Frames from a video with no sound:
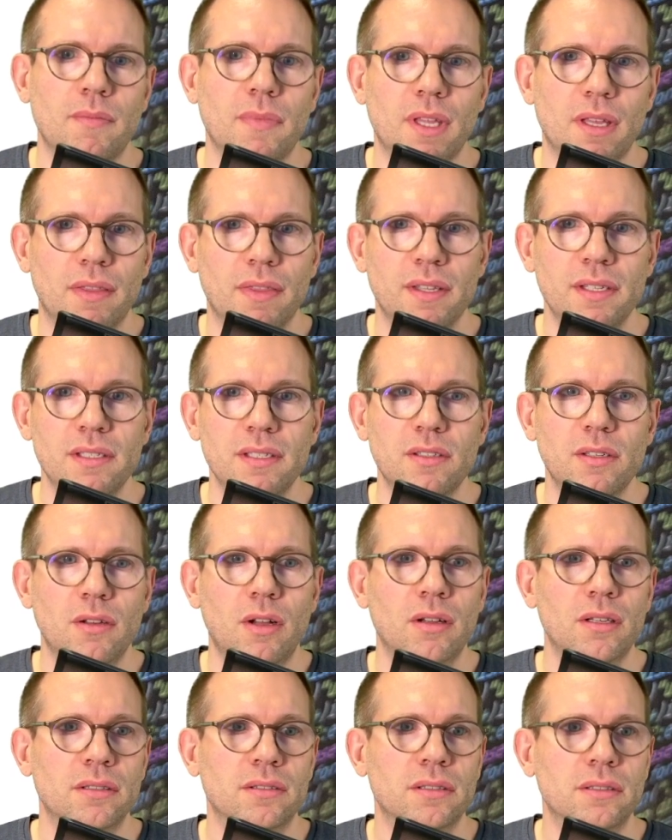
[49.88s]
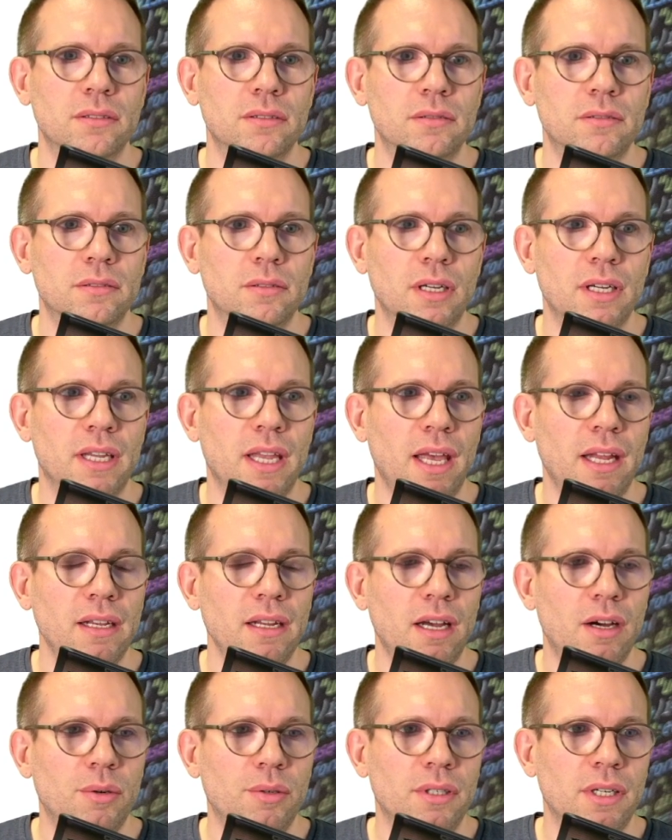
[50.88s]
This is also, again,
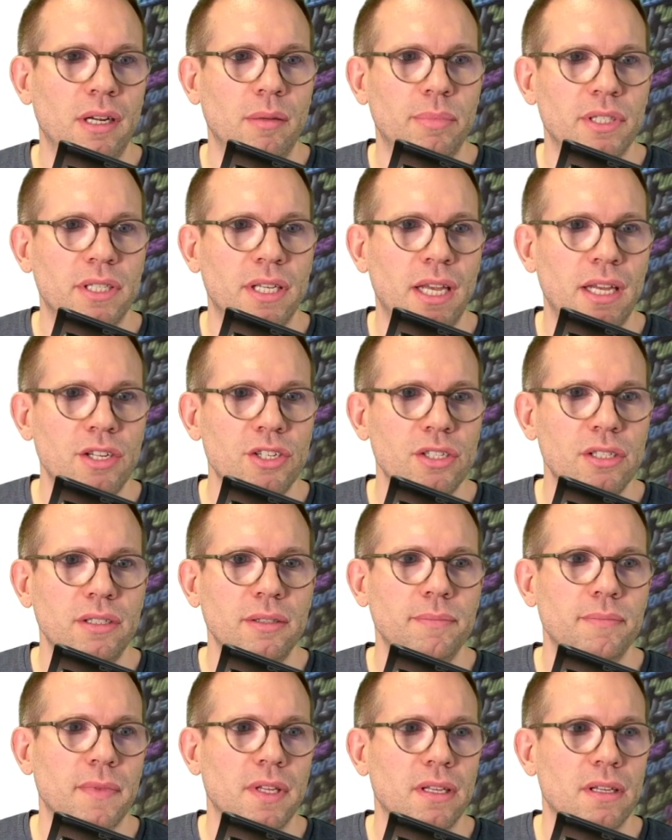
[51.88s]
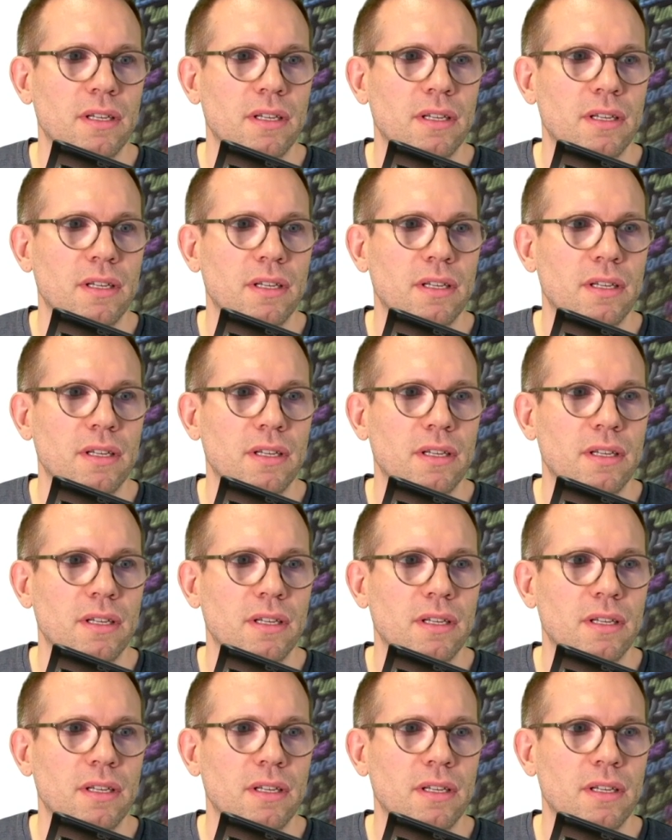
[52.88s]
our application.